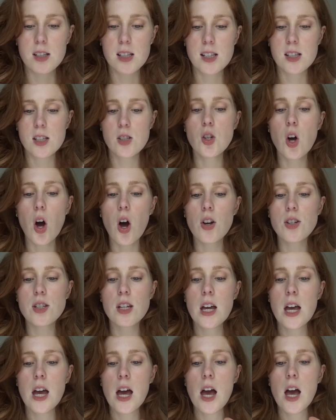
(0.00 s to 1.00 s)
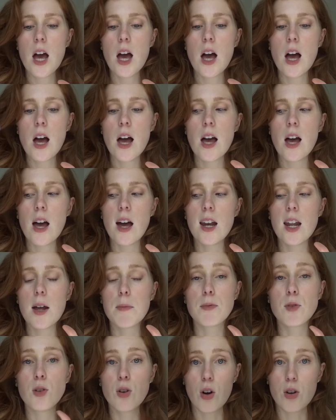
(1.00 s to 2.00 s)
it's not an
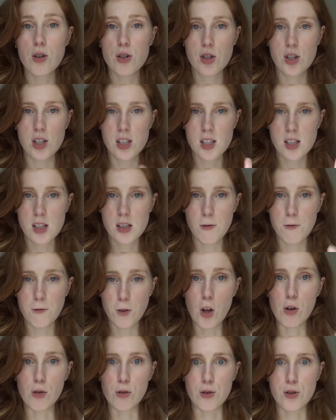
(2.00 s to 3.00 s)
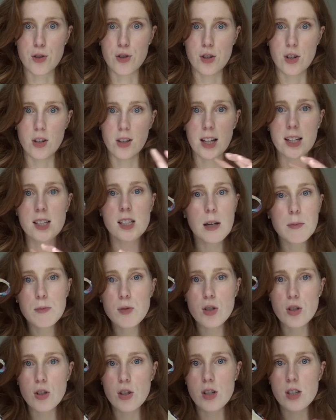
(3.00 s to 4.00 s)
obnoxious floral shoe. Like some
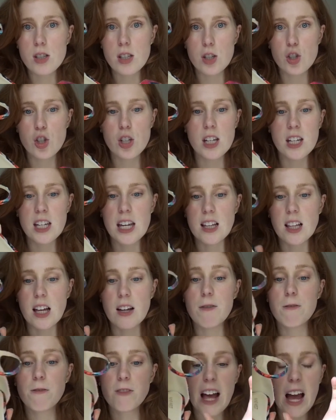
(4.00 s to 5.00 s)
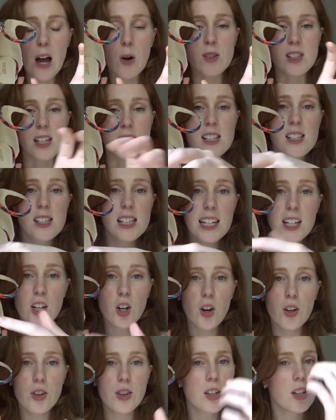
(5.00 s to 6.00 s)
shoes you can get like flowers like sitting
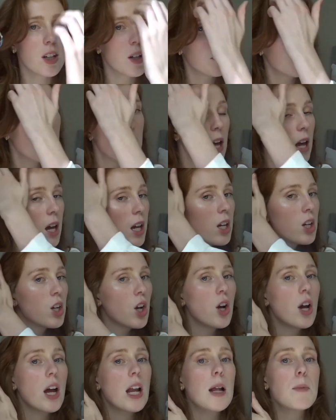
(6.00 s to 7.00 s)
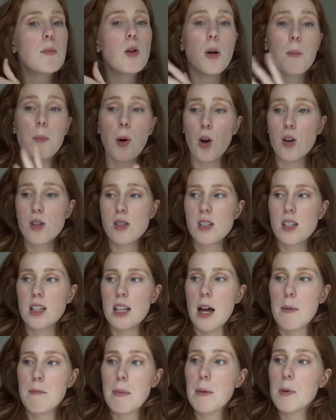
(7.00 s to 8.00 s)
on them, you know, and I'm not opposed to
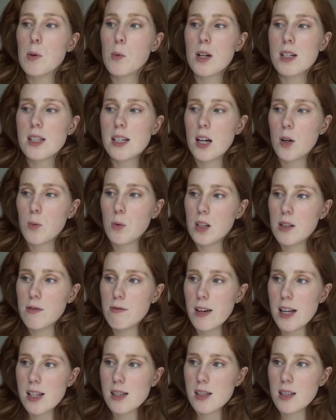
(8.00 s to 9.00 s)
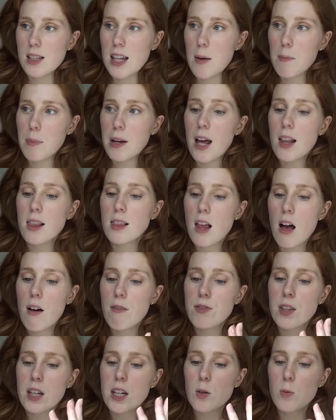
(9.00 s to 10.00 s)
that. Maybe one day I will invest in that, but I
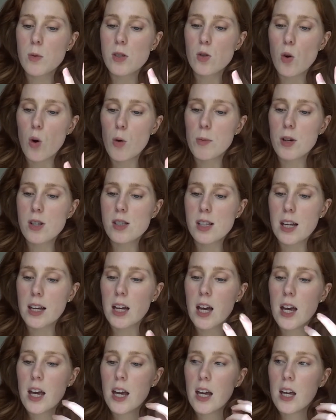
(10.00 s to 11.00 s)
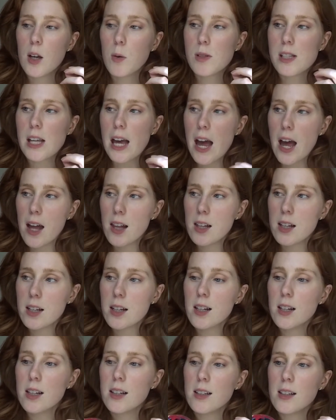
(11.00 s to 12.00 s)
love that it was almost like it was
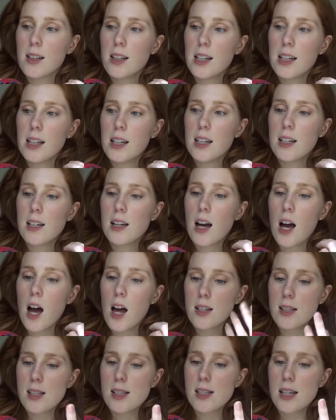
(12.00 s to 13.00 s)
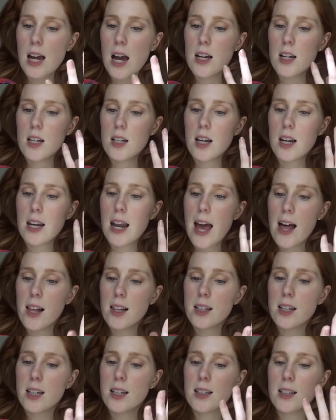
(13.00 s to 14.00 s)
elegantly understated and
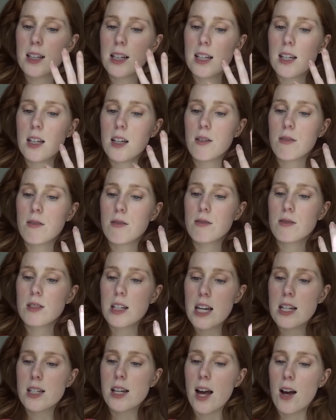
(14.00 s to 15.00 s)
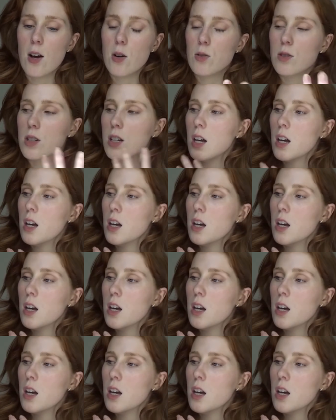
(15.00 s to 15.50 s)
elegantly detailed